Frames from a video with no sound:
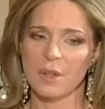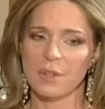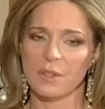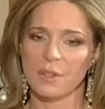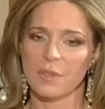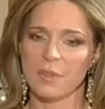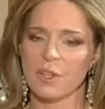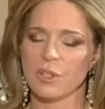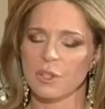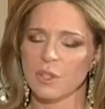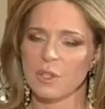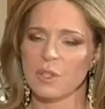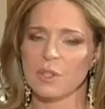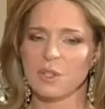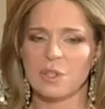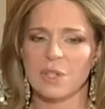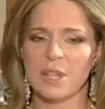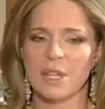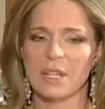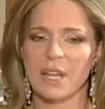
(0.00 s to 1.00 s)
divisions
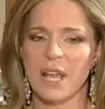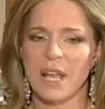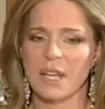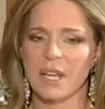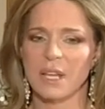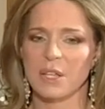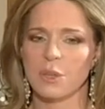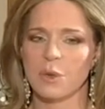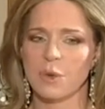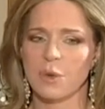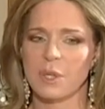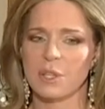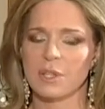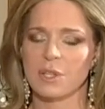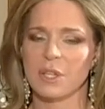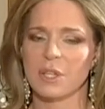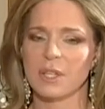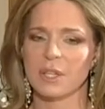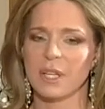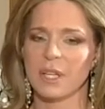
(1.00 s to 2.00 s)
and
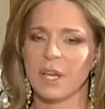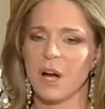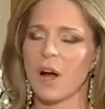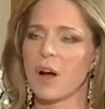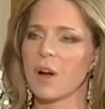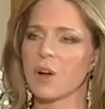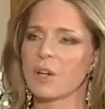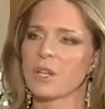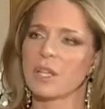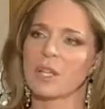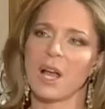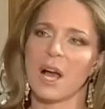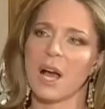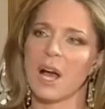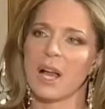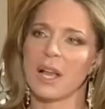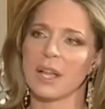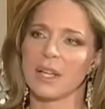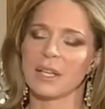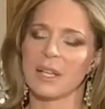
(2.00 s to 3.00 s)
increasingly hard
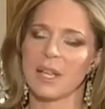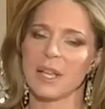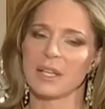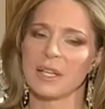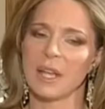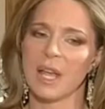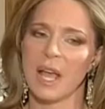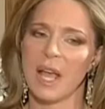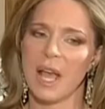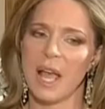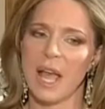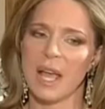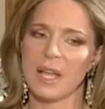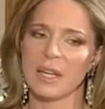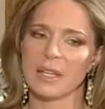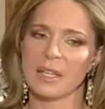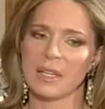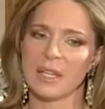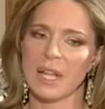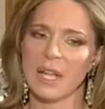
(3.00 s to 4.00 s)
line
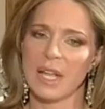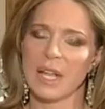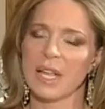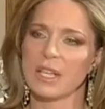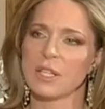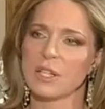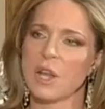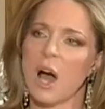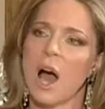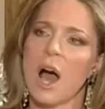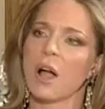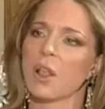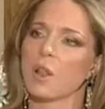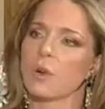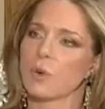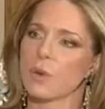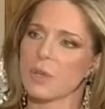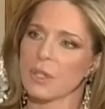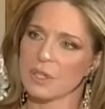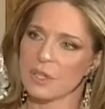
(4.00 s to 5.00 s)
and
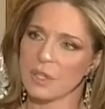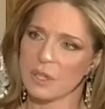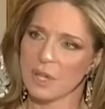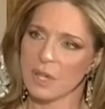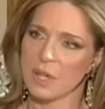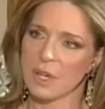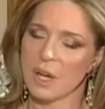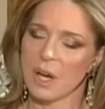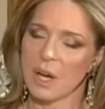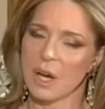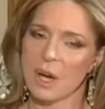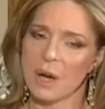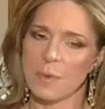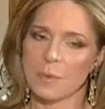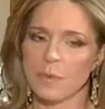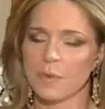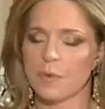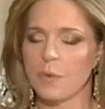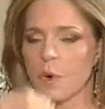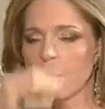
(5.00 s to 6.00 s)
intolerant
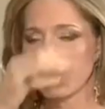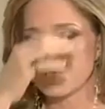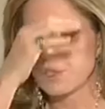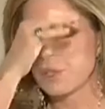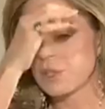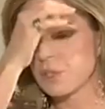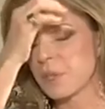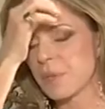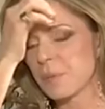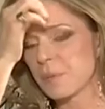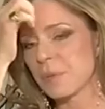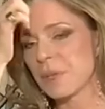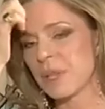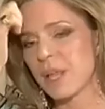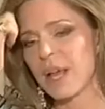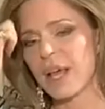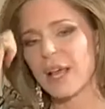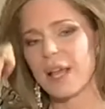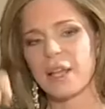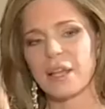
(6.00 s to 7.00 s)
forces at
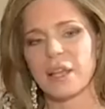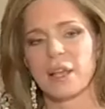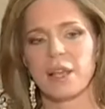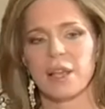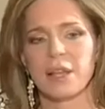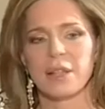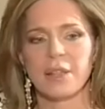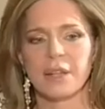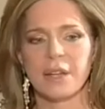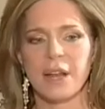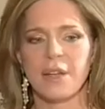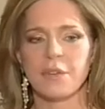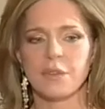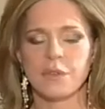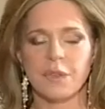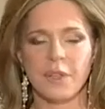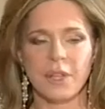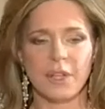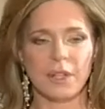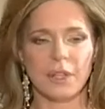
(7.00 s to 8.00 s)
play that I
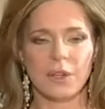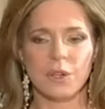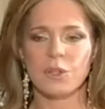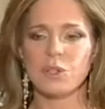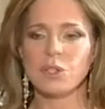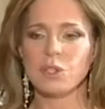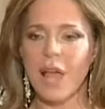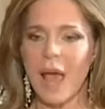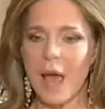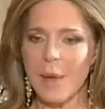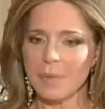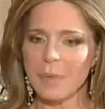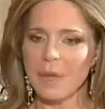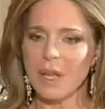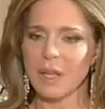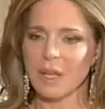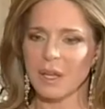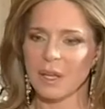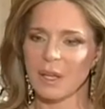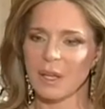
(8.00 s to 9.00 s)
feel are sapping